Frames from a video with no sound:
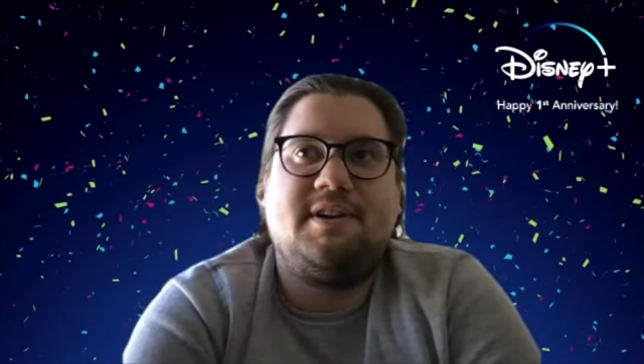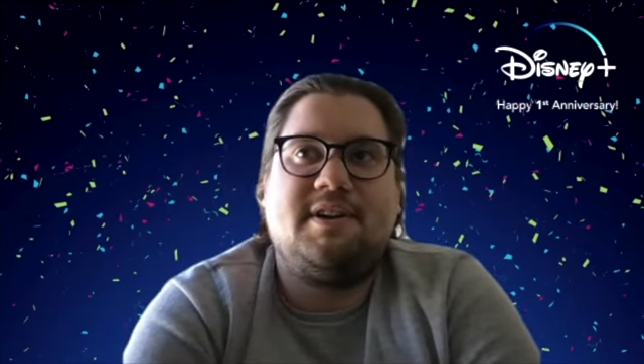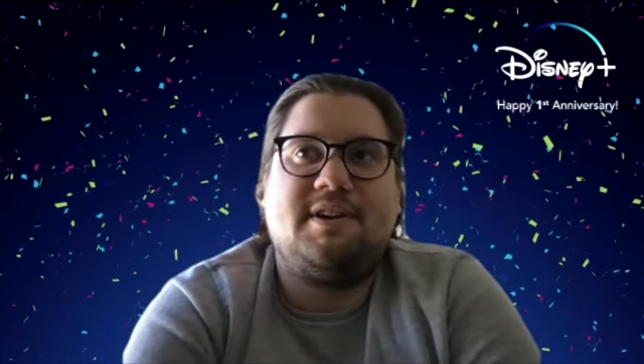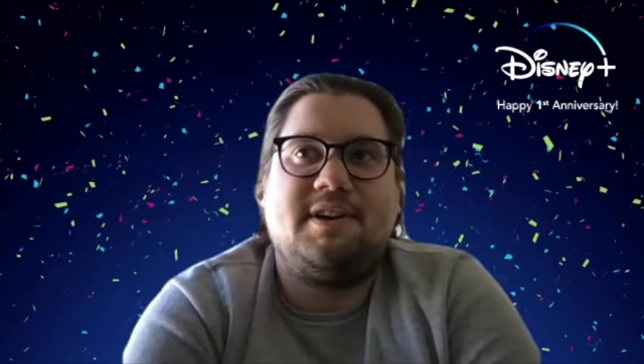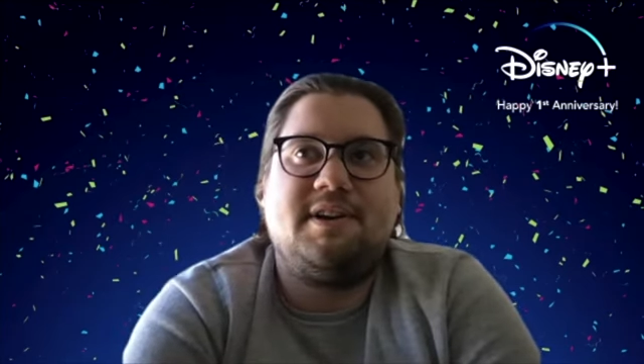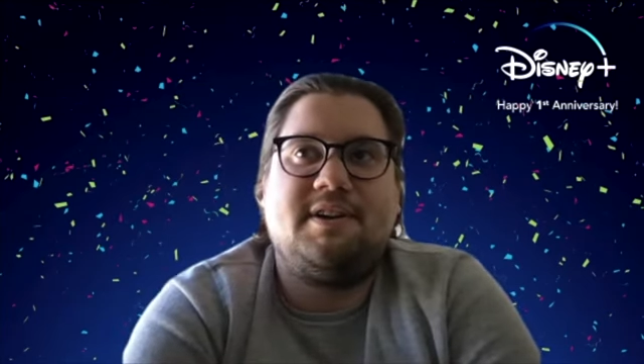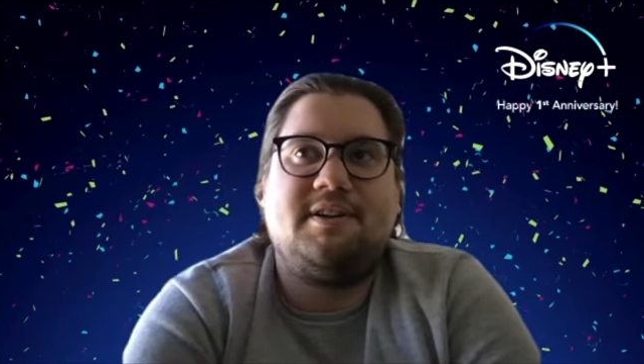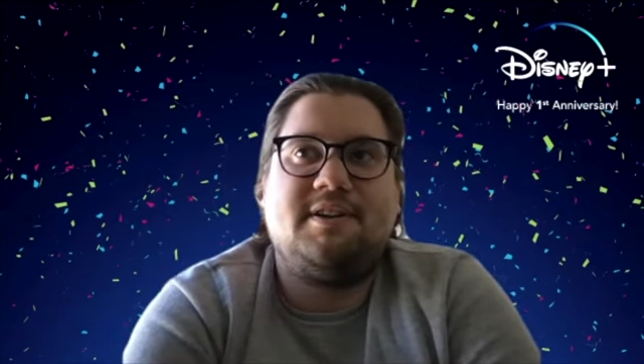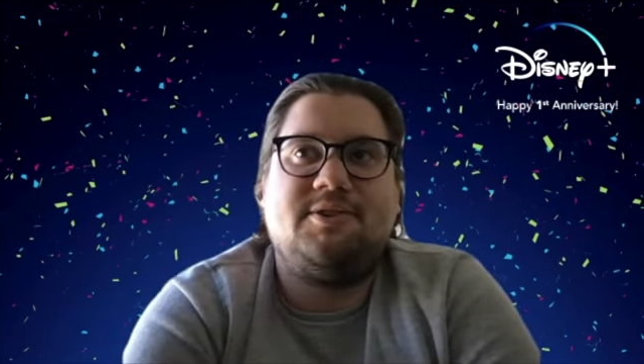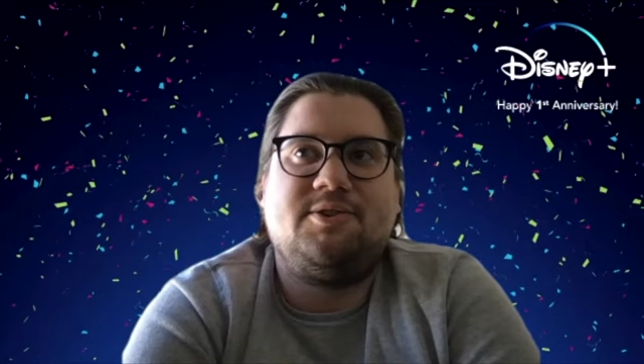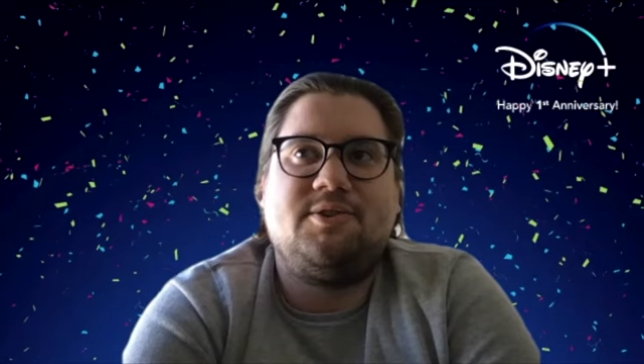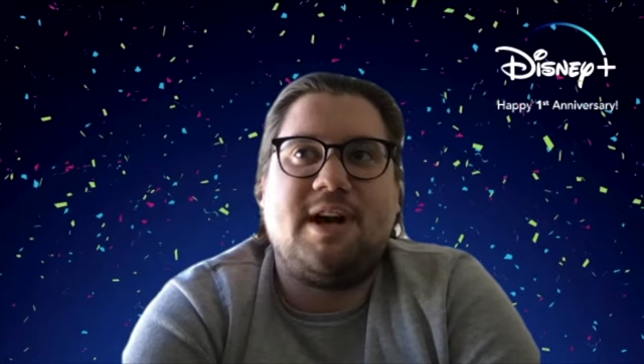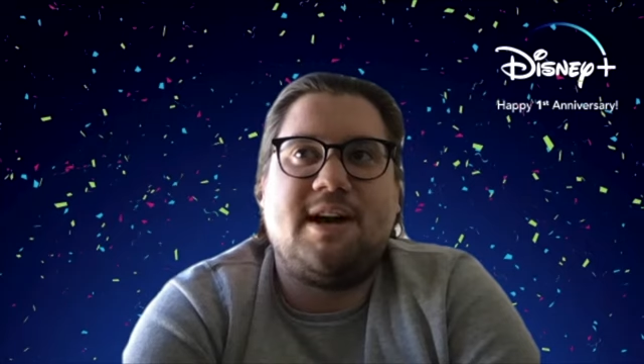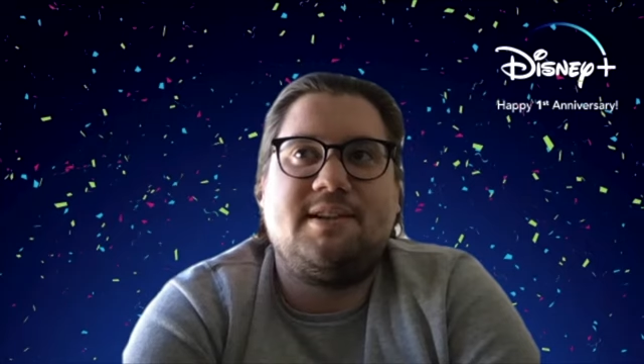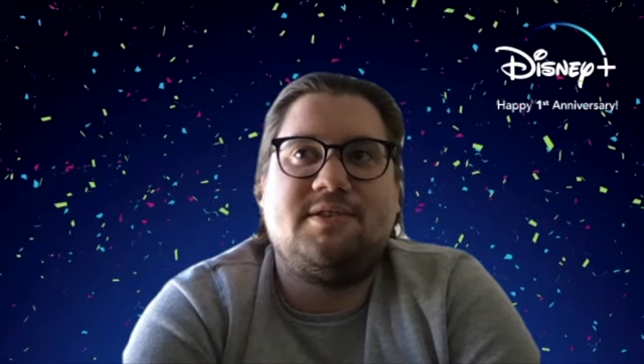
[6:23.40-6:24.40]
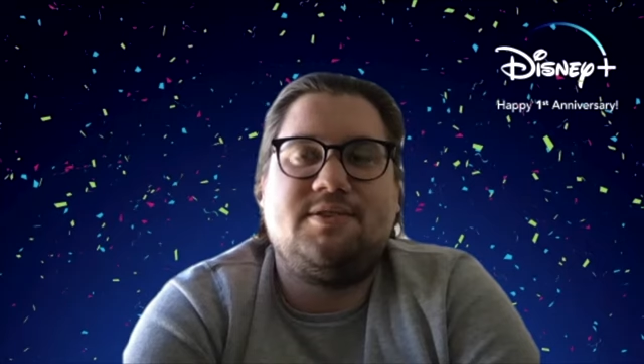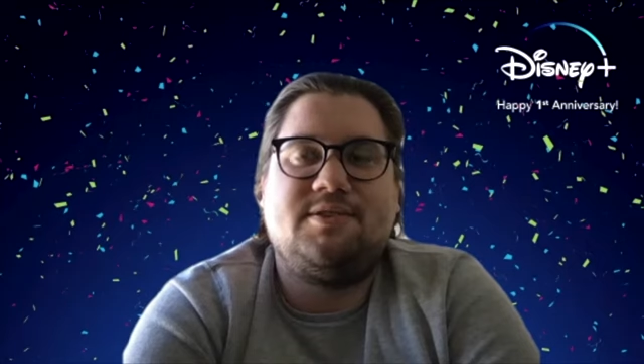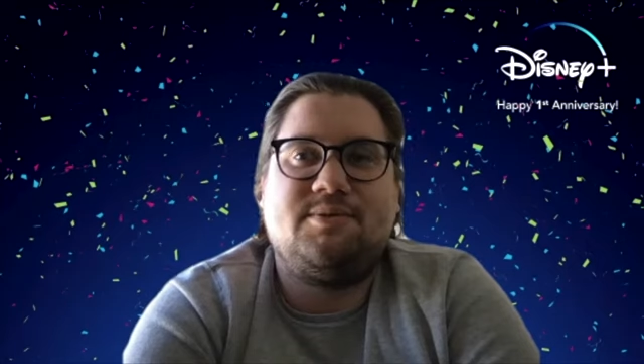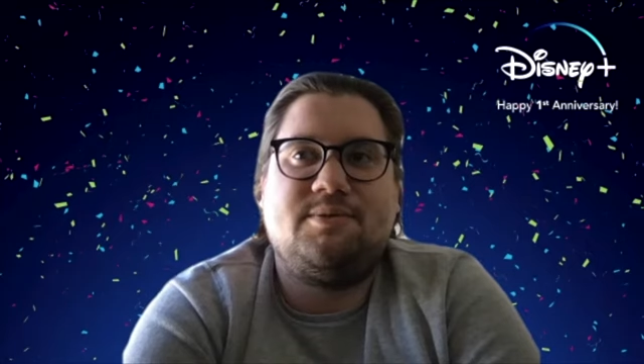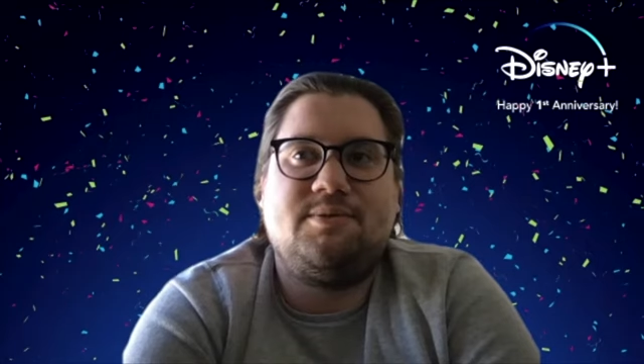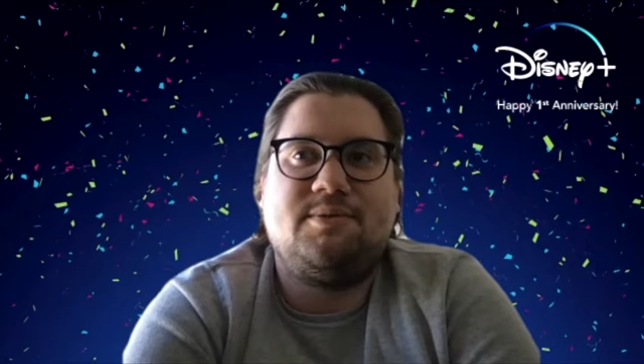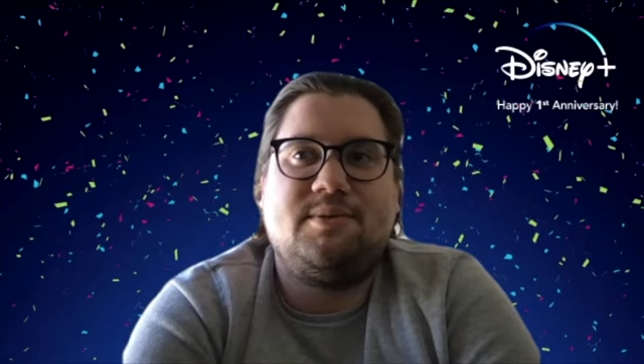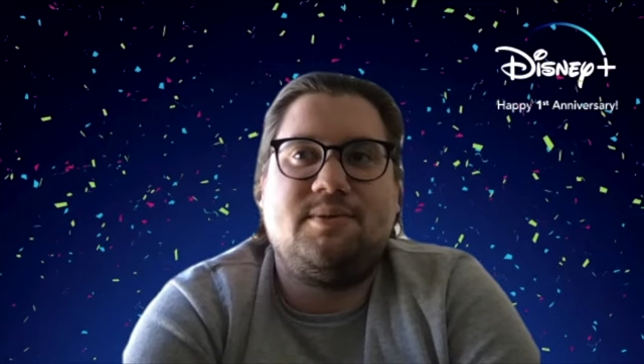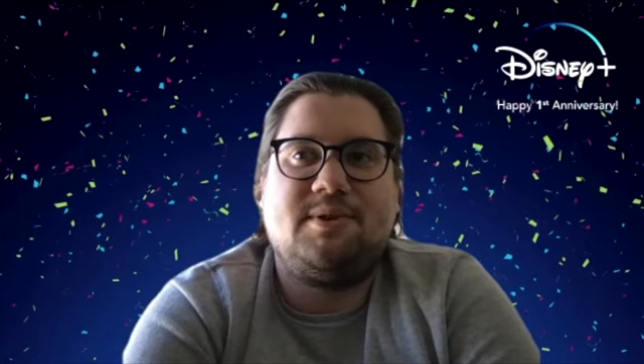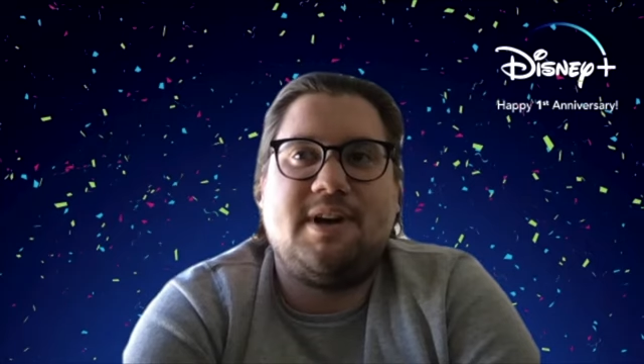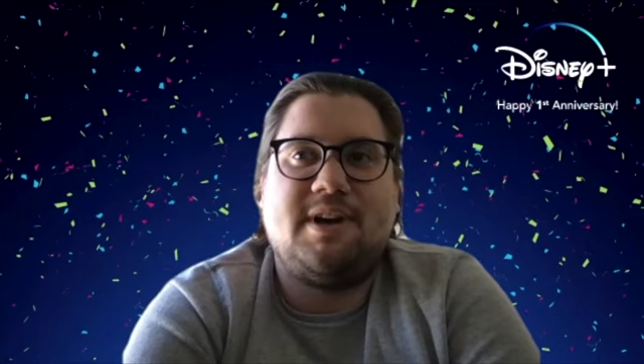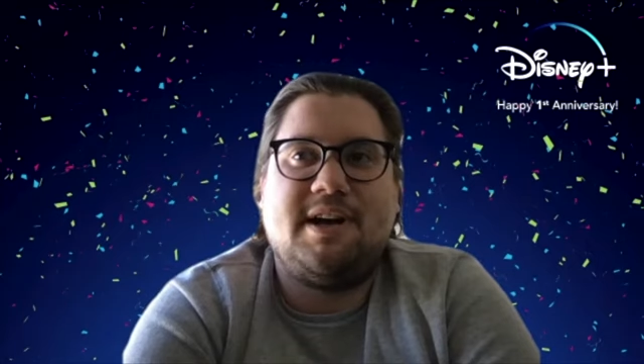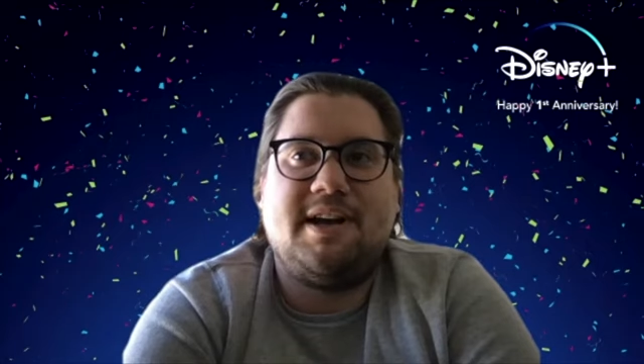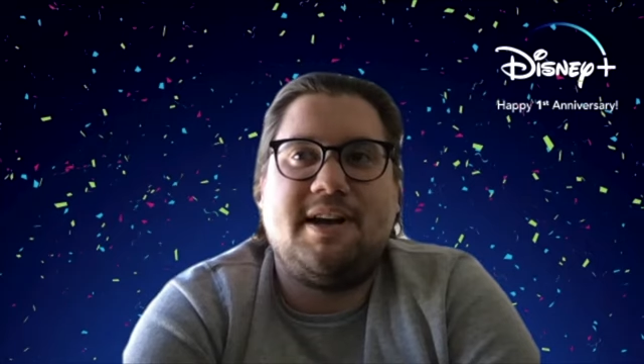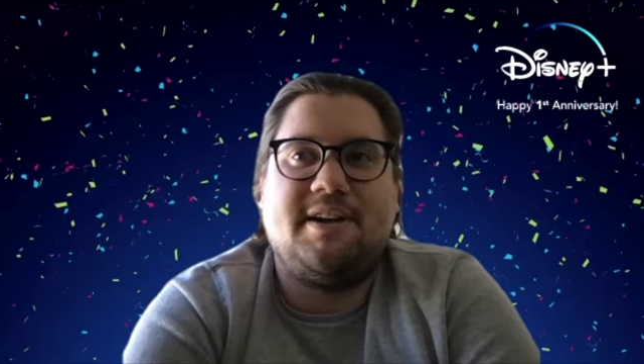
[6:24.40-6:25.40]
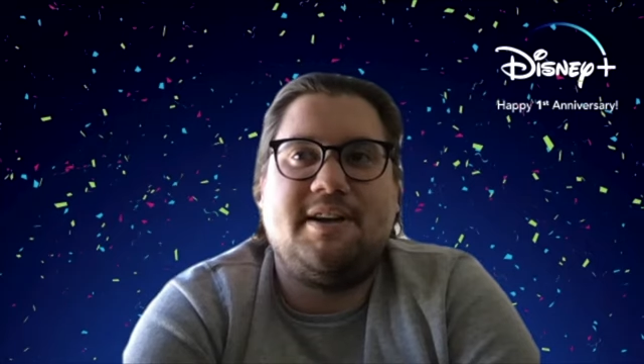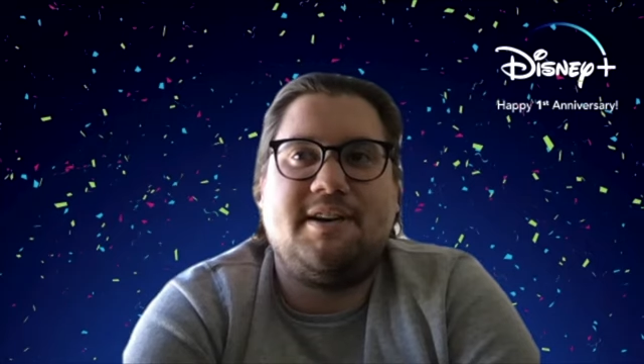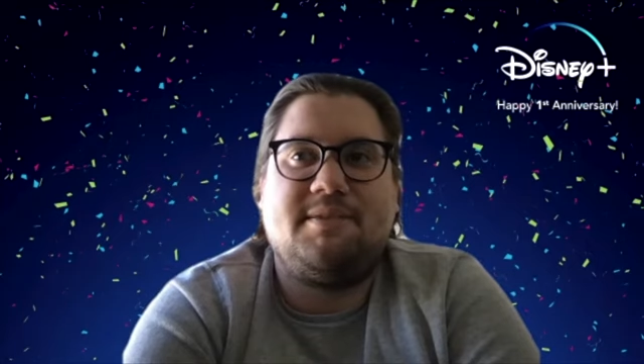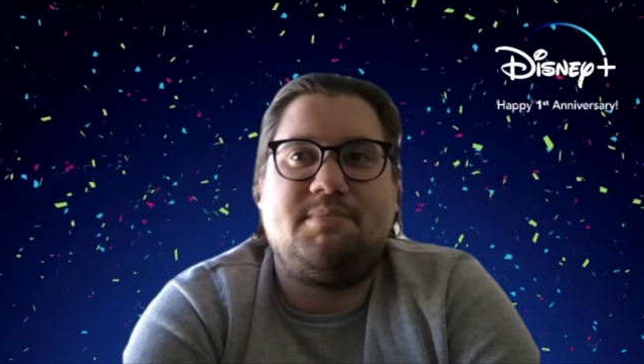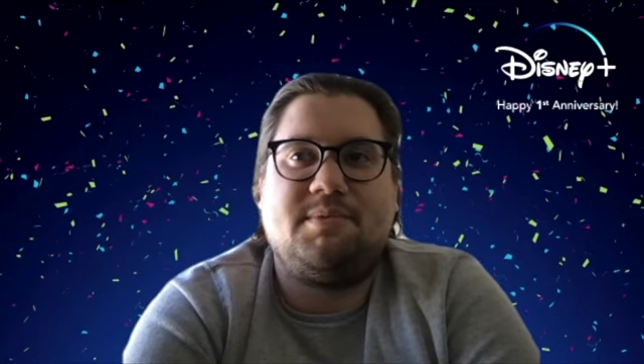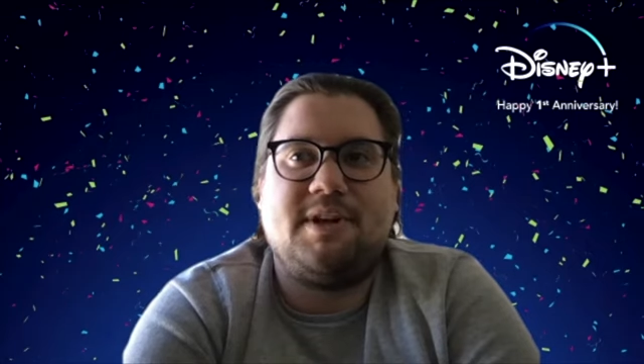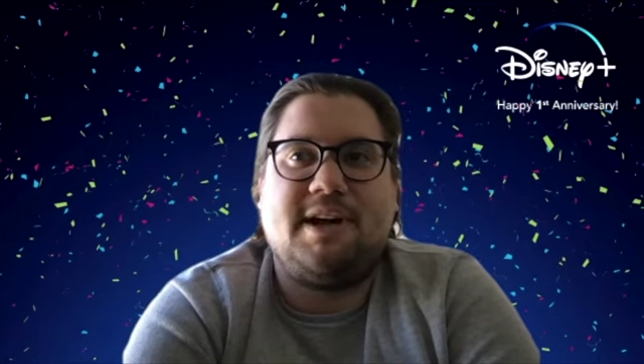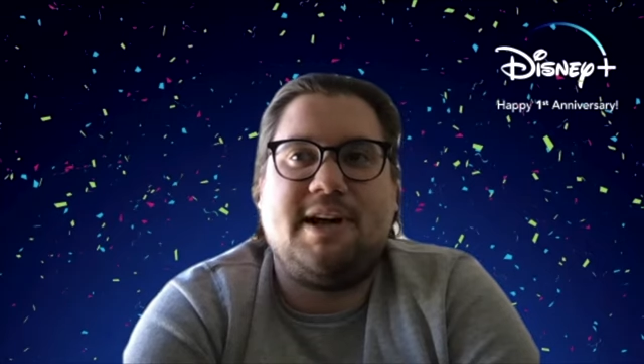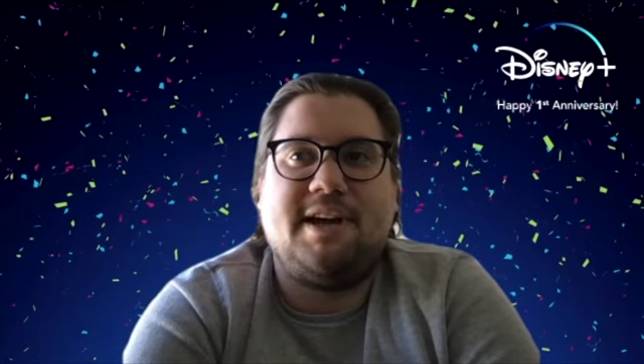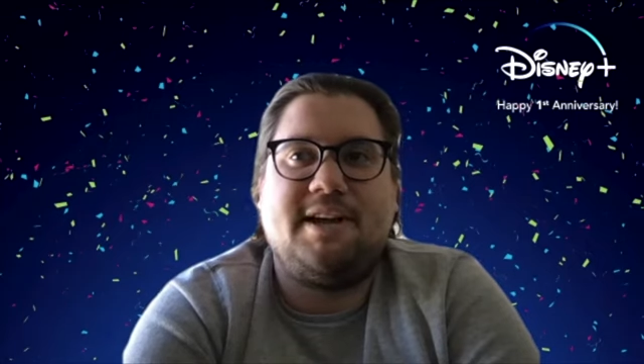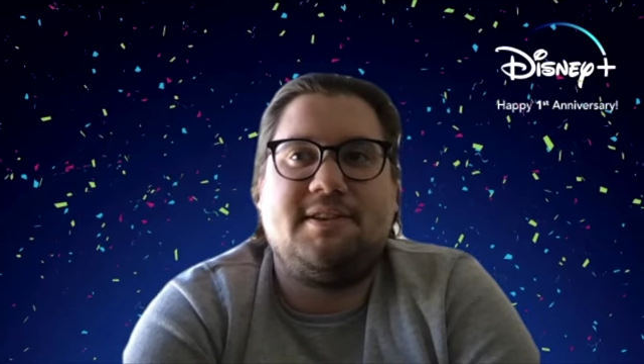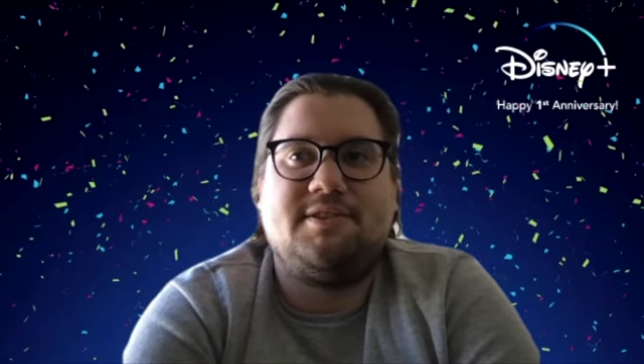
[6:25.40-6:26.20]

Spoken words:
in grad school, I applied.